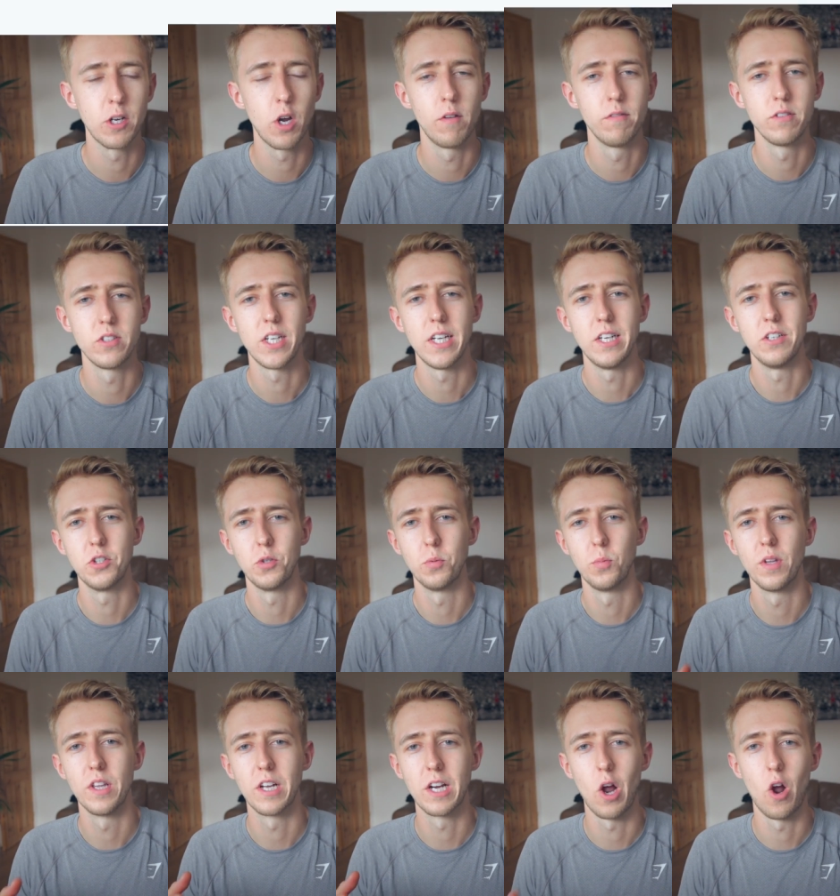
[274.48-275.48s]
conversation
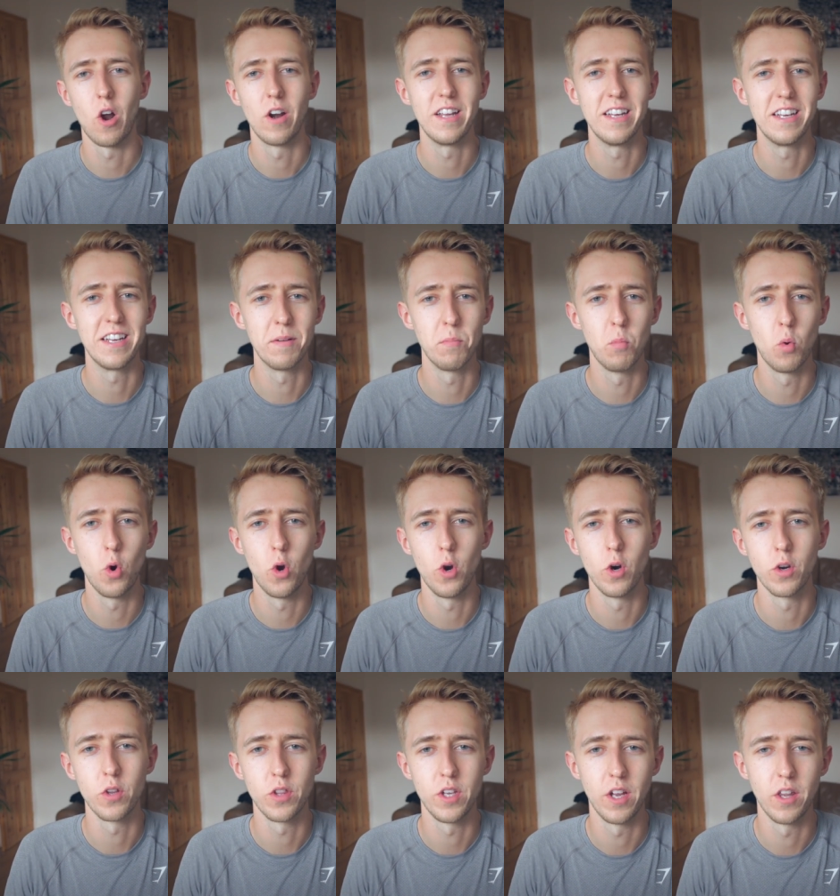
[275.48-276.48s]
with a colleague in
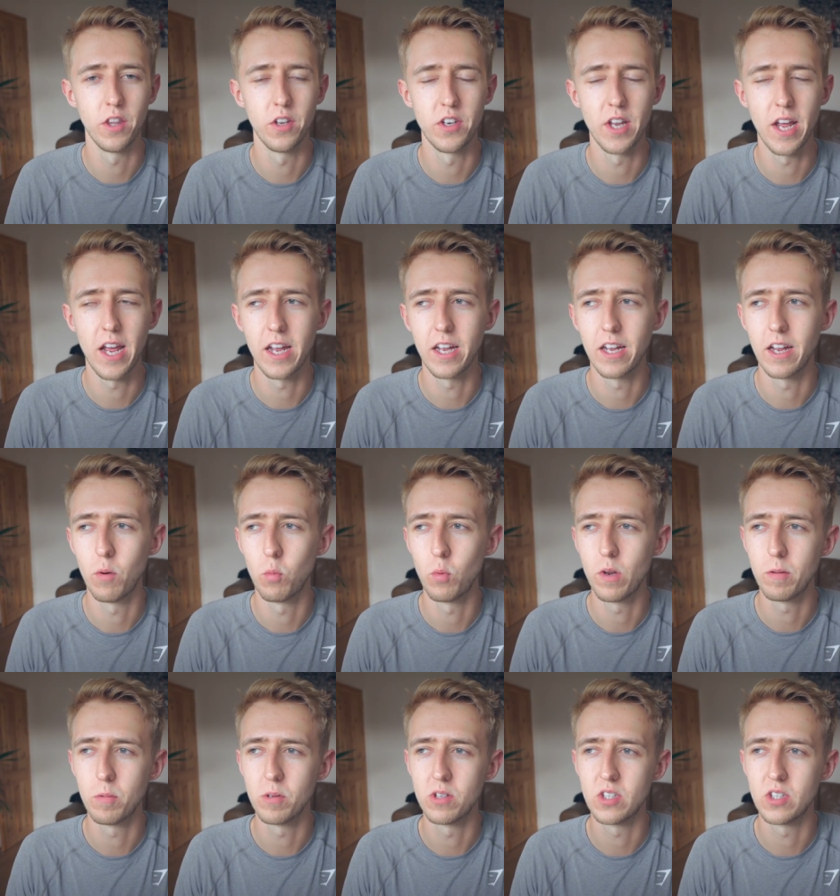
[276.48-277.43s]
work the other day, and we were